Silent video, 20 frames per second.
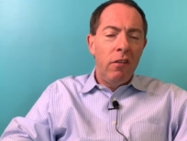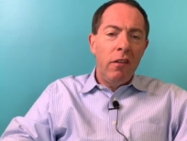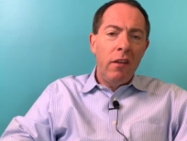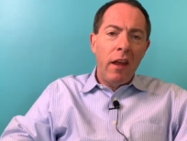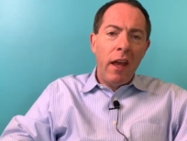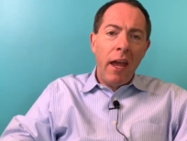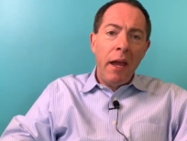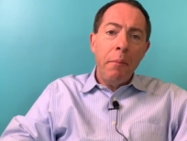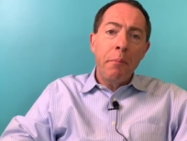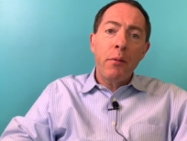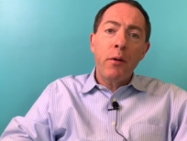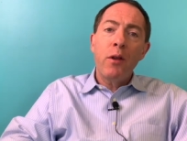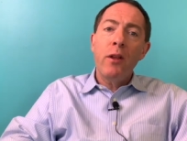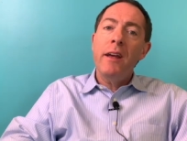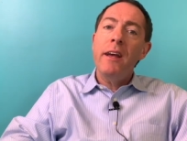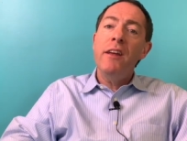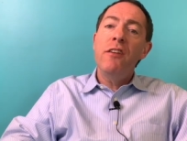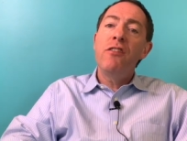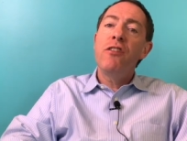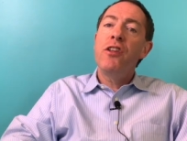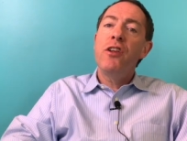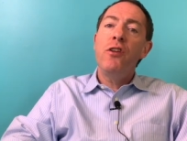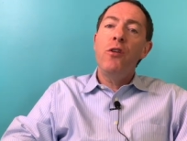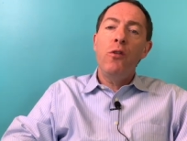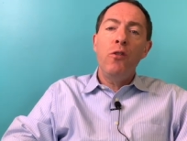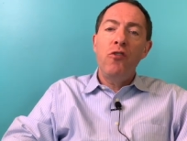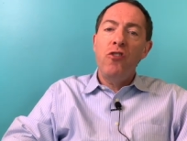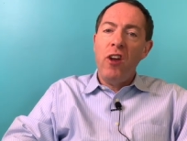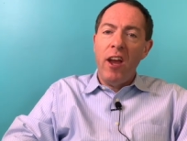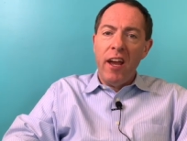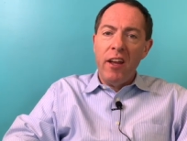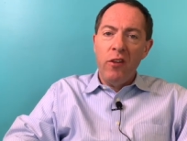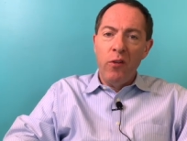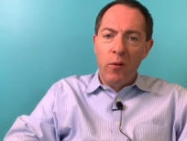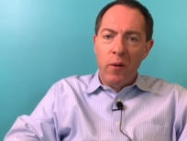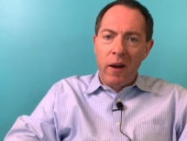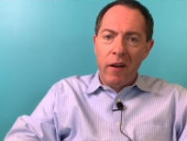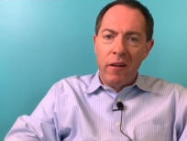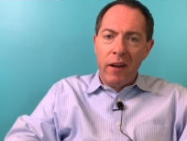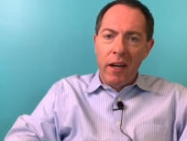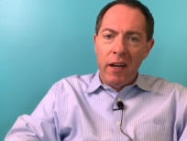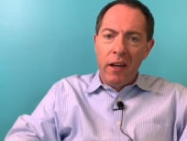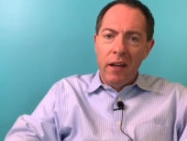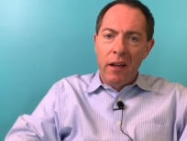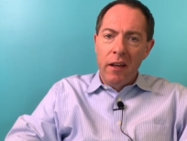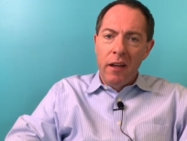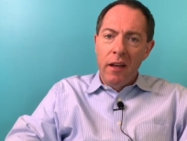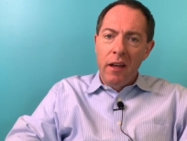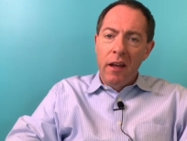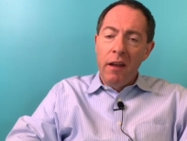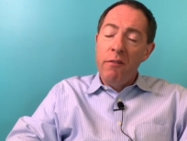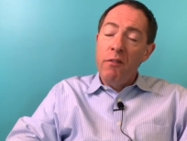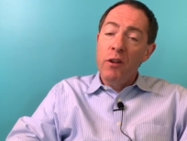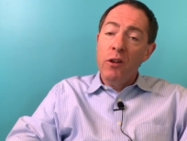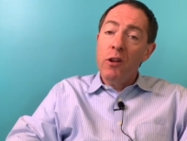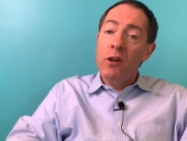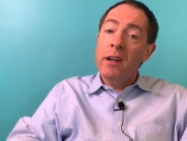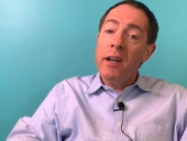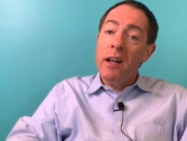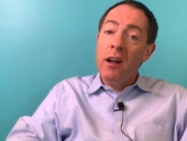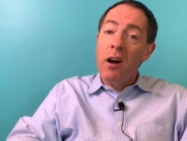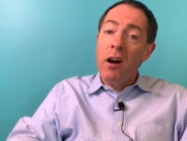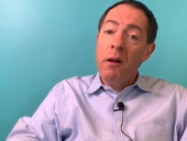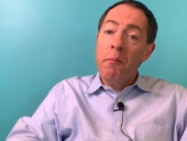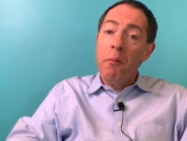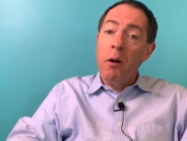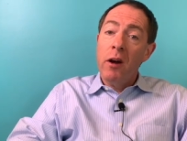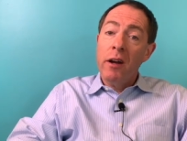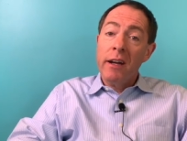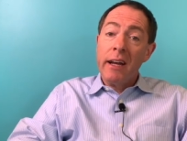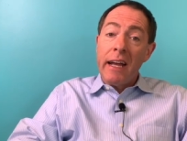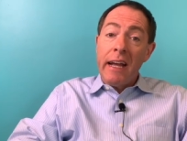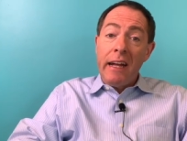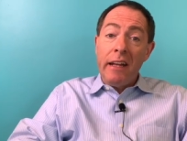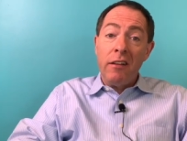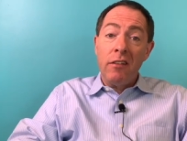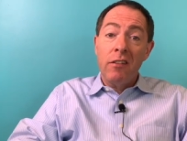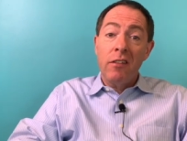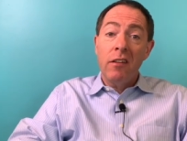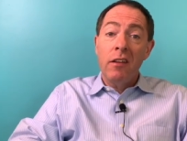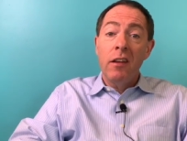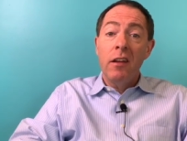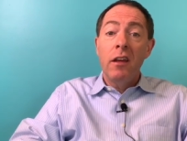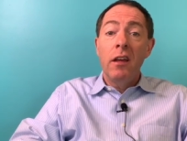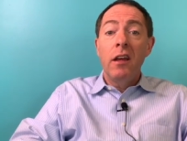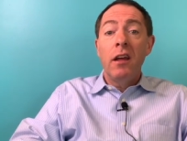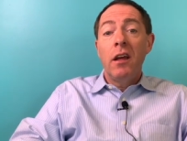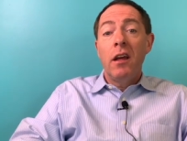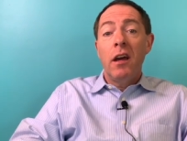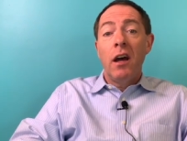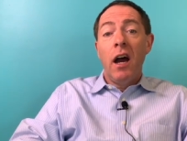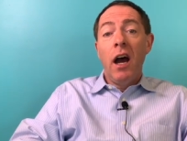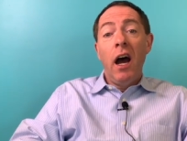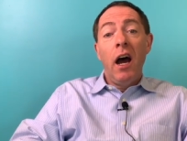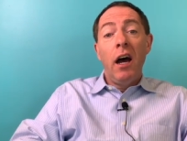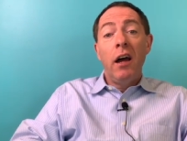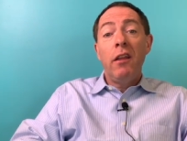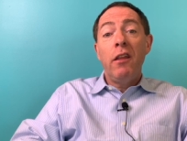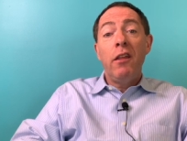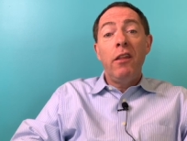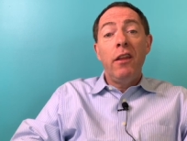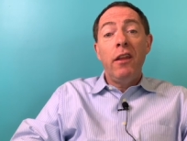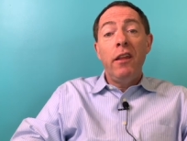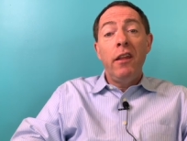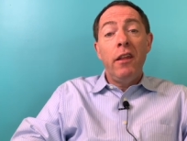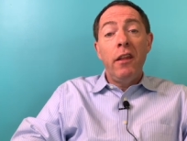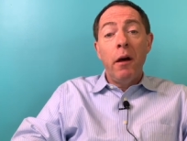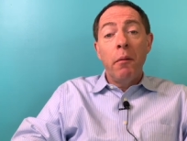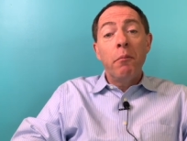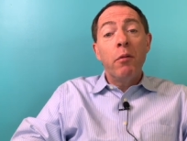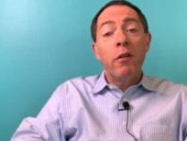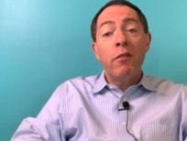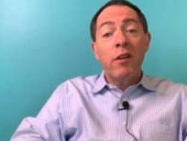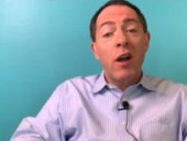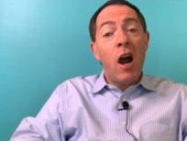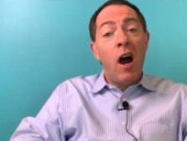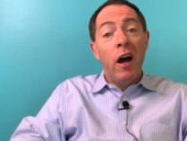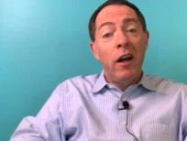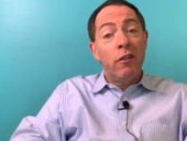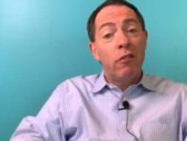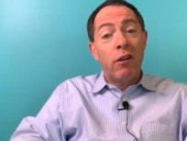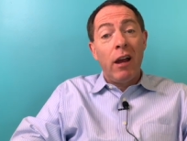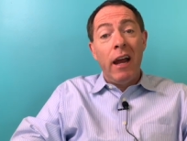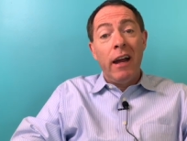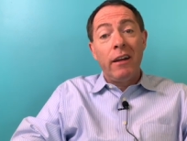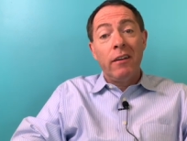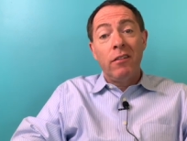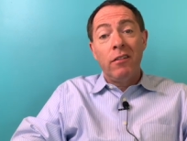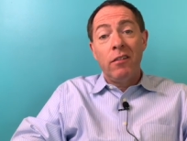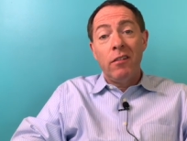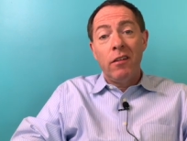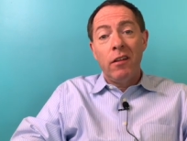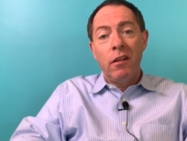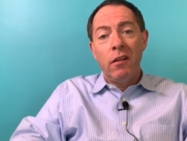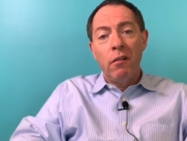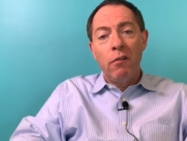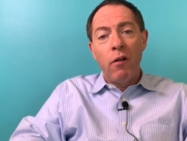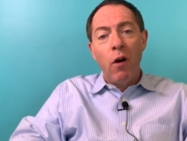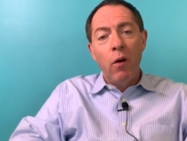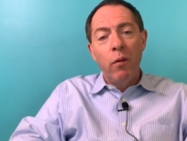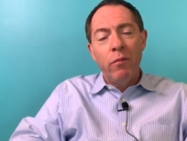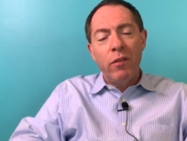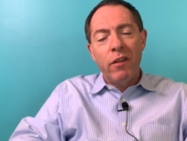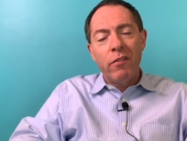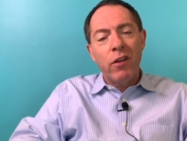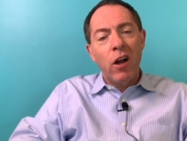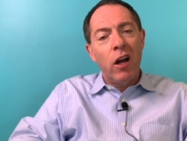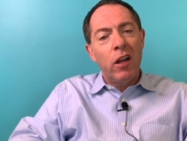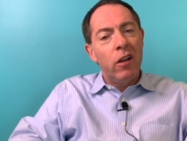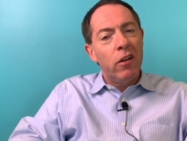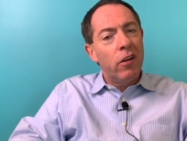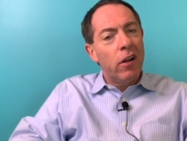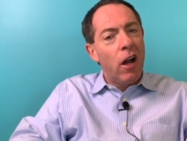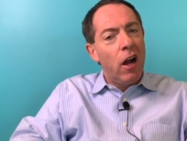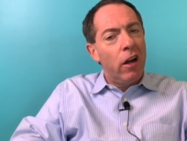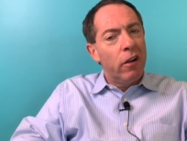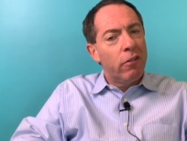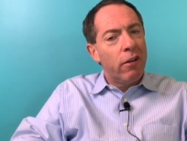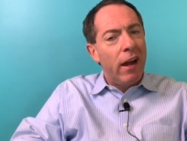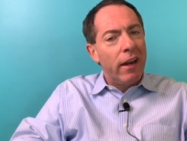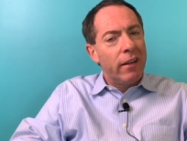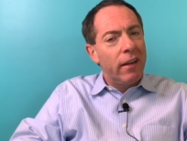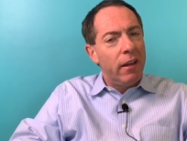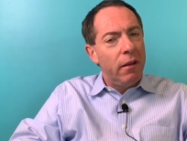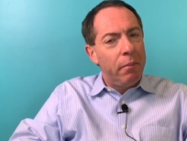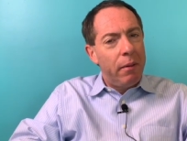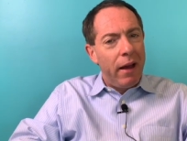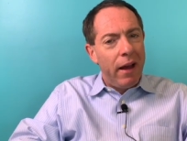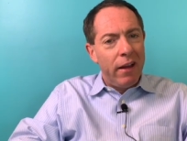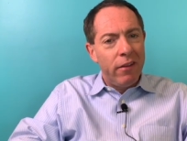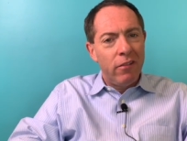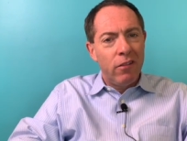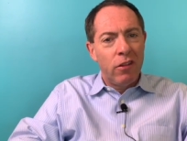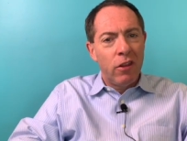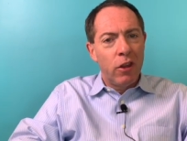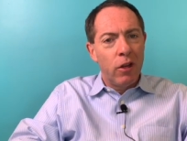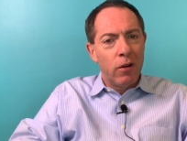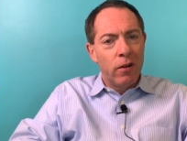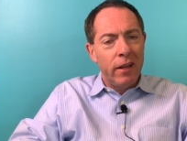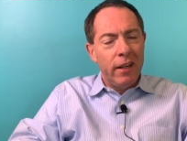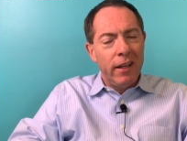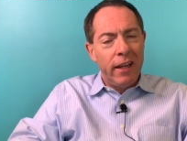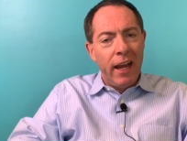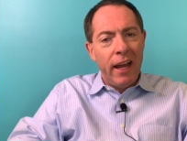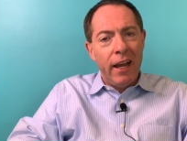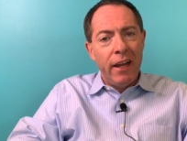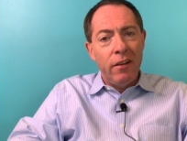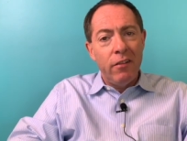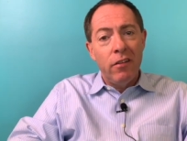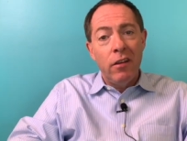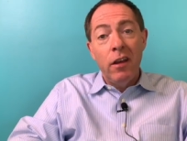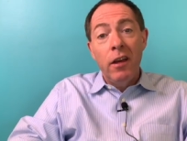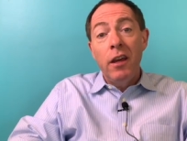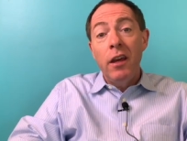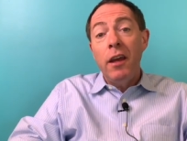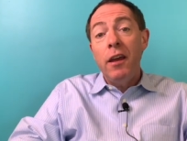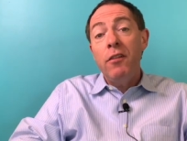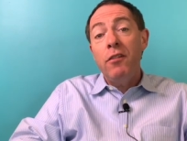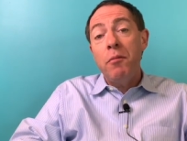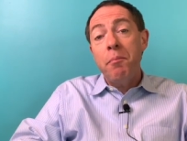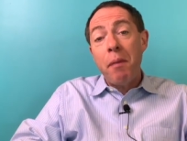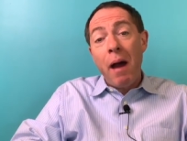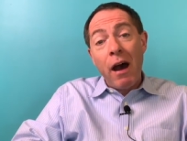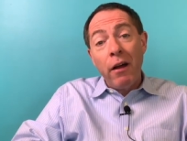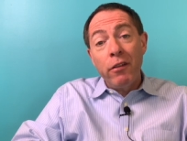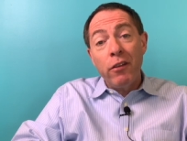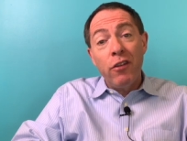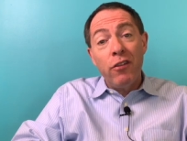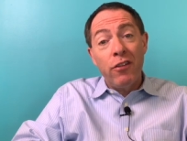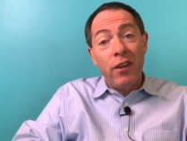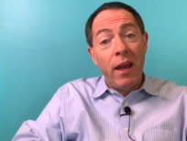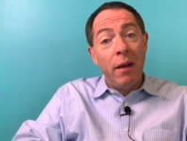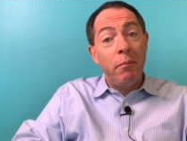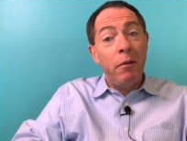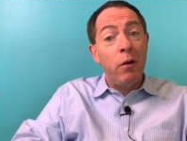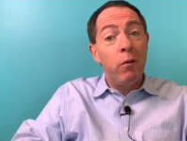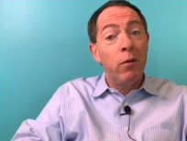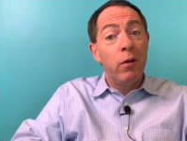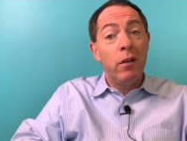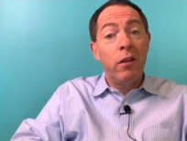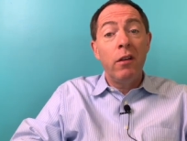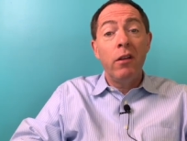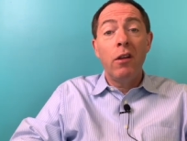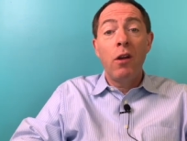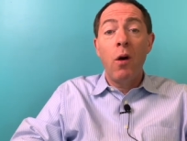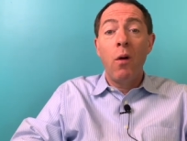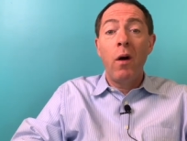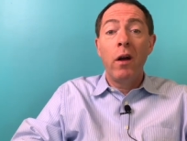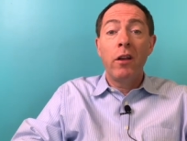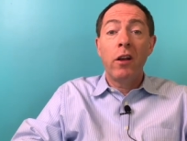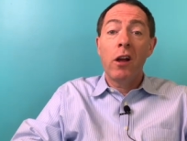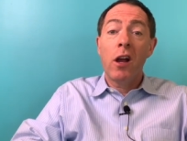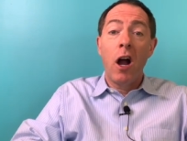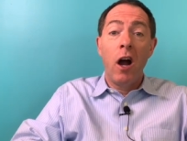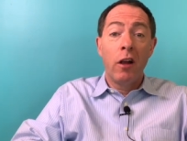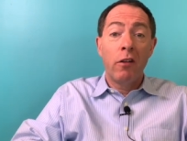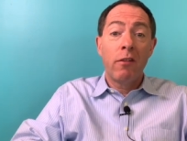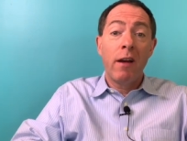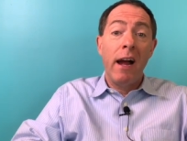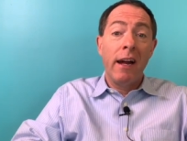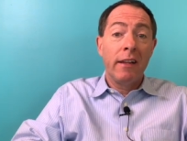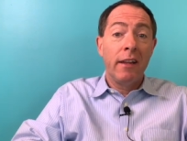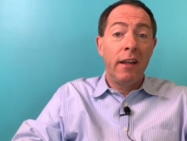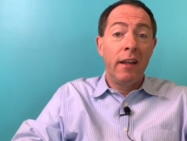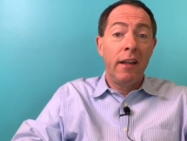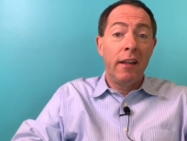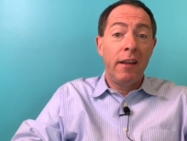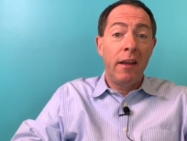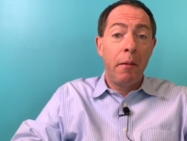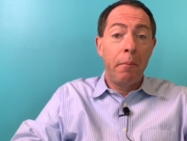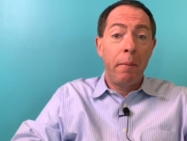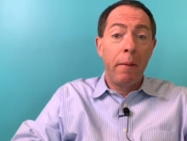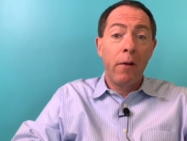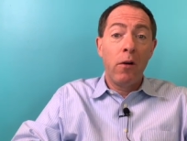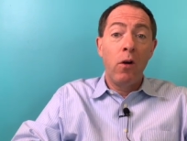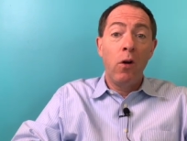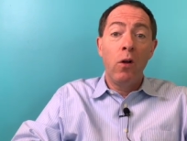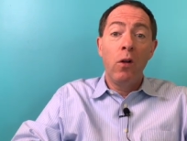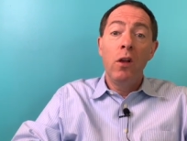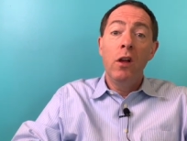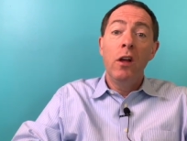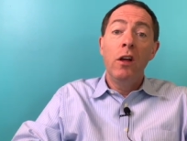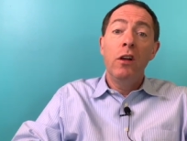April is the new January. If you look at our markets, uh, the number of contracts of uh, homes that have gone under contract in the past 30 days is about the same that would go under contract in a typical